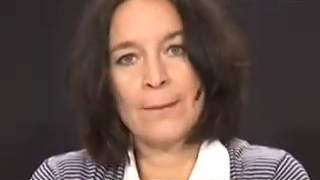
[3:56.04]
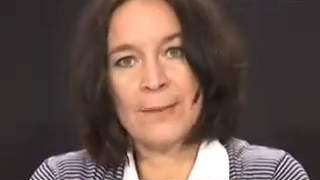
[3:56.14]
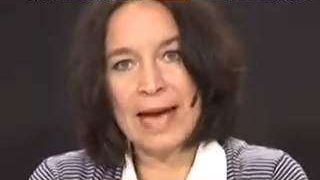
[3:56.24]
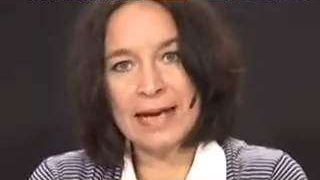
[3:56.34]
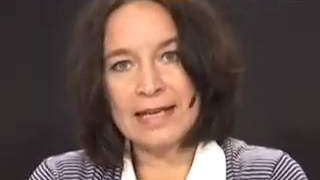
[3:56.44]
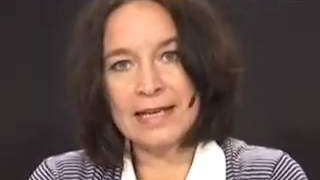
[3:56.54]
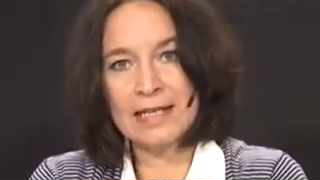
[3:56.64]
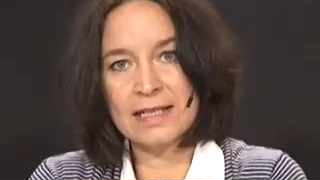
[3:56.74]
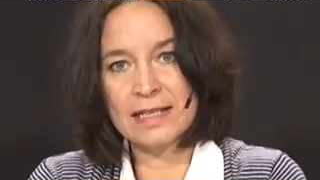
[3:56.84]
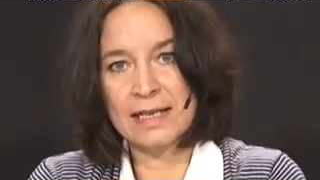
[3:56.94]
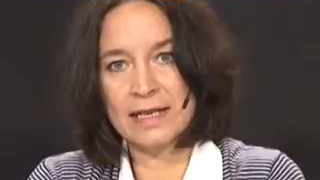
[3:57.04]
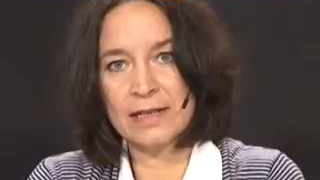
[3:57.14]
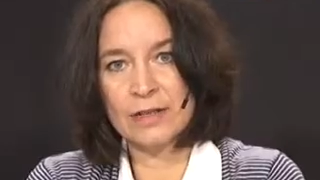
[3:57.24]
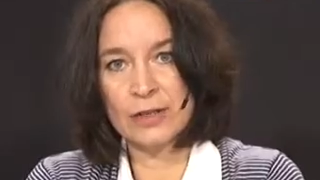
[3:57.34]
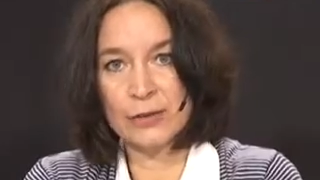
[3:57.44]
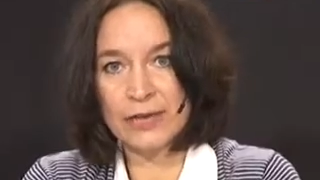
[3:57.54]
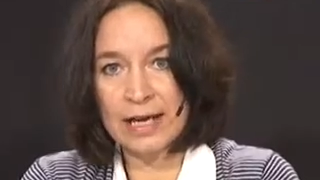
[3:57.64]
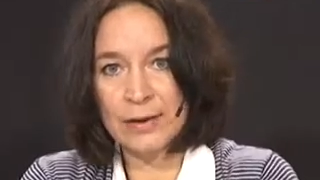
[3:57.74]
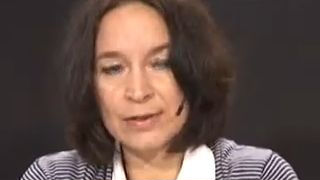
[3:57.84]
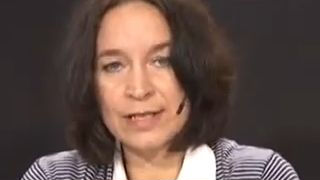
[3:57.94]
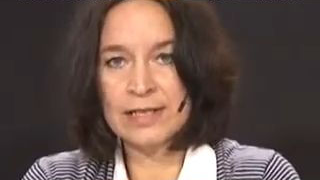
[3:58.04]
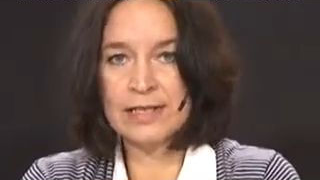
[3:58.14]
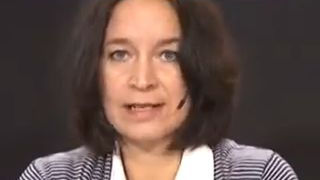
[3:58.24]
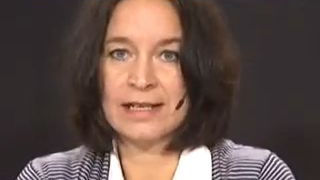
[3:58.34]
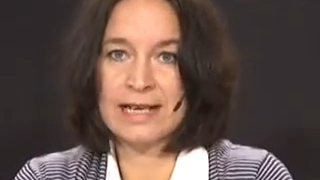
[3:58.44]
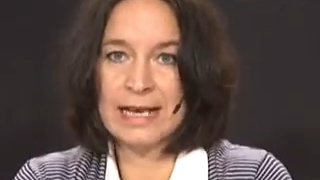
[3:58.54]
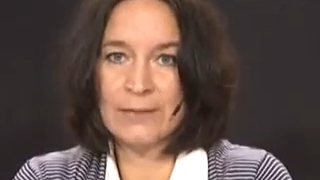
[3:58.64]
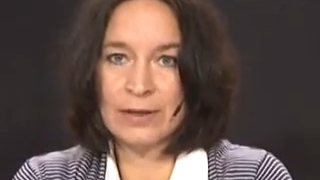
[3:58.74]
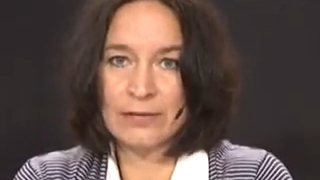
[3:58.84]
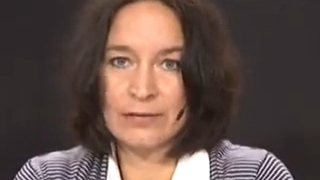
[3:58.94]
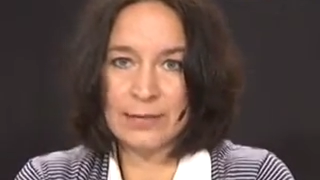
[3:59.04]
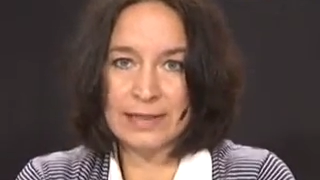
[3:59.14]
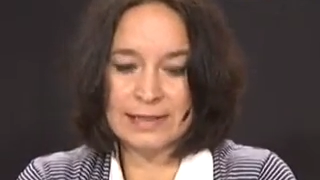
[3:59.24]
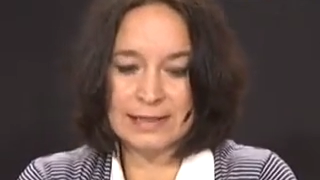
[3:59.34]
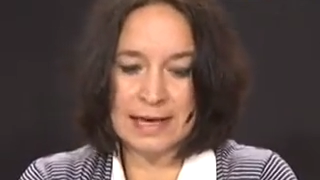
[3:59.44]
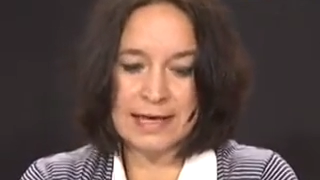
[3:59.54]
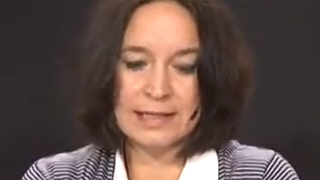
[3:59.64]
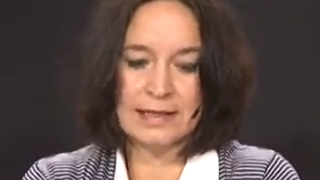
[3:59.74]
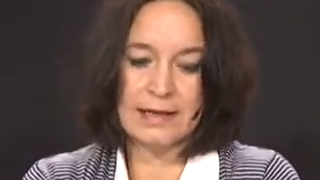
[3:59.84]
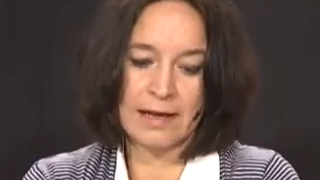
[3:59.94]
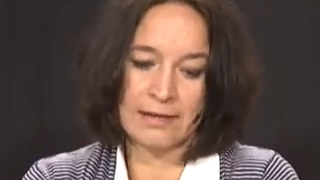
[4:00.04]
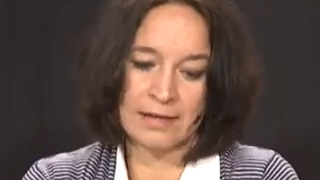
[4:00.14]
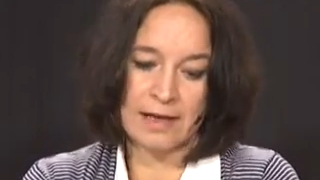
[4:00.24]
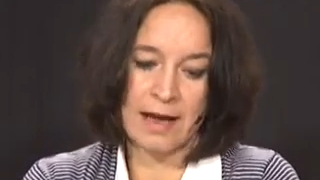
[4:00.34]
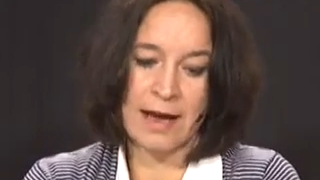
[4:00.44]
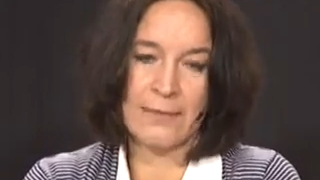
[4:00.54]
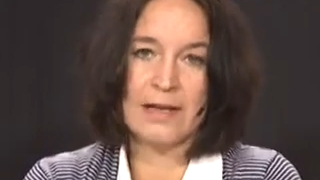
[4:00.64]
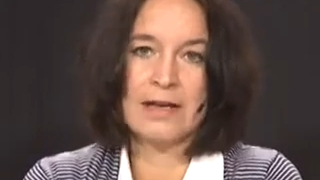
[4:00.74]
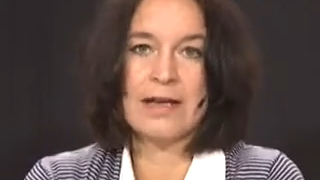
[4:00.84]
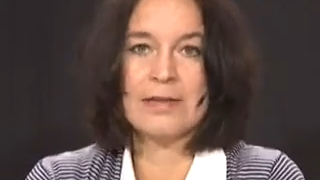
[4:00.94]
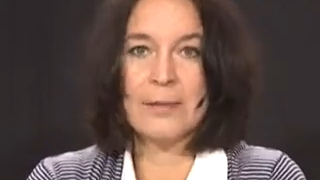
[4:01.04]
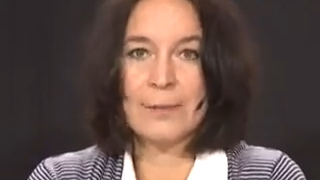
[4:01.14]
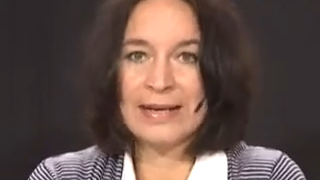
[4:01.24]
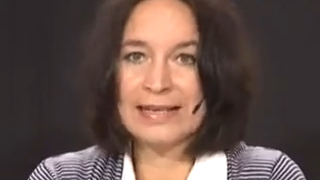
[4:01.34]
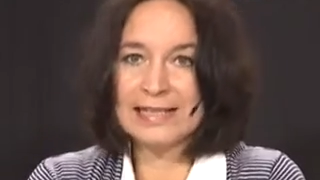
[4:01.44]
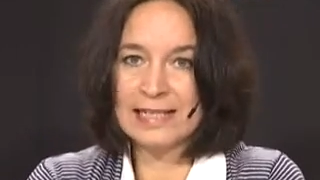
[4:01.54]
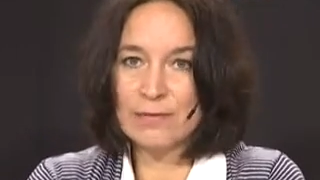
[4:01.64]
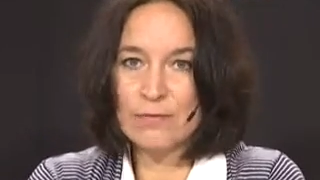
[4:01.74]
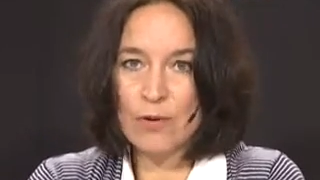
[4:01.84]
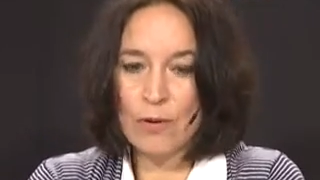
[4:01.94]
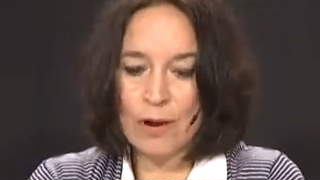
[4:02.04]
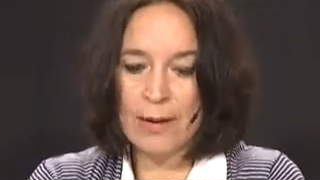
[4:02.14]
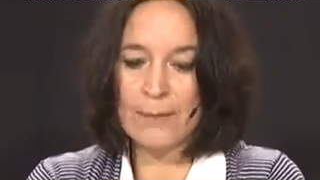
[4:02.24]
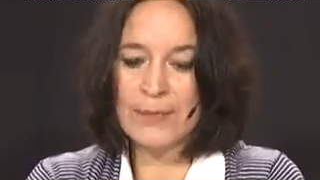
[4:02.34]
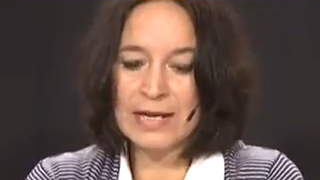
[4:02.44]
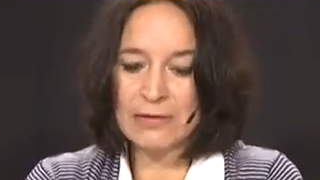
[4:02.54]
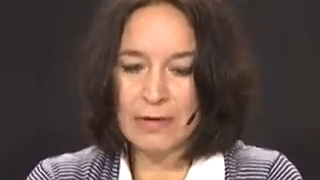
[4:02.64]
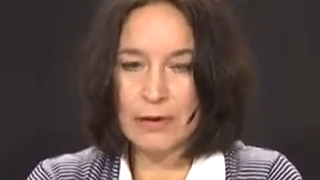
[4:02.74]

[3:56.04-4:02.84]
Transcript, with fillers: Back in the year 2000, the Labour government said at the time that building more and bigger